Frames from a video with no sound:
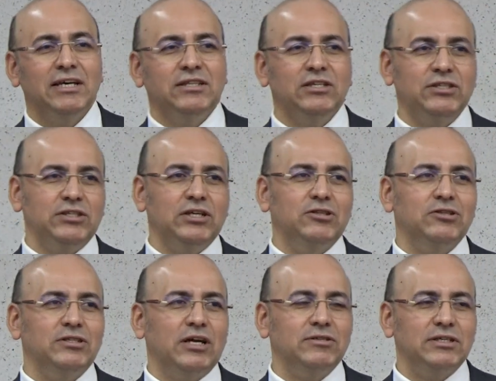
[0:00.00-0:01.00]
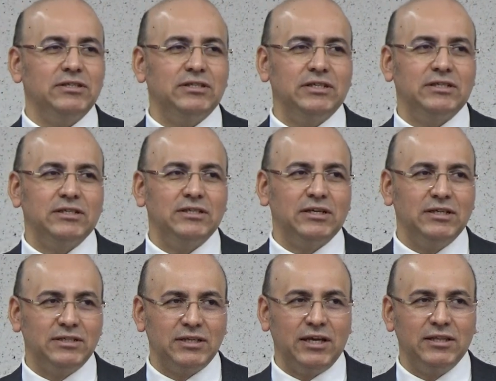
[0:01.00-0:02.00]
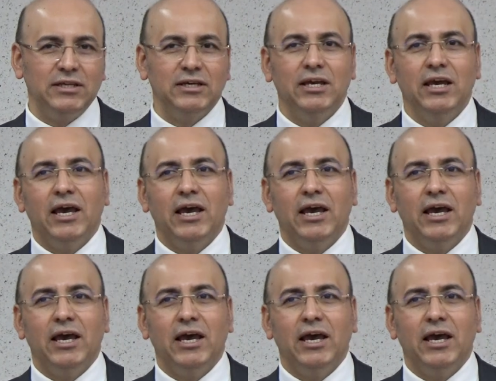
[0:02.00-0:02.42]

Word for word: This year, 2016, that is ending,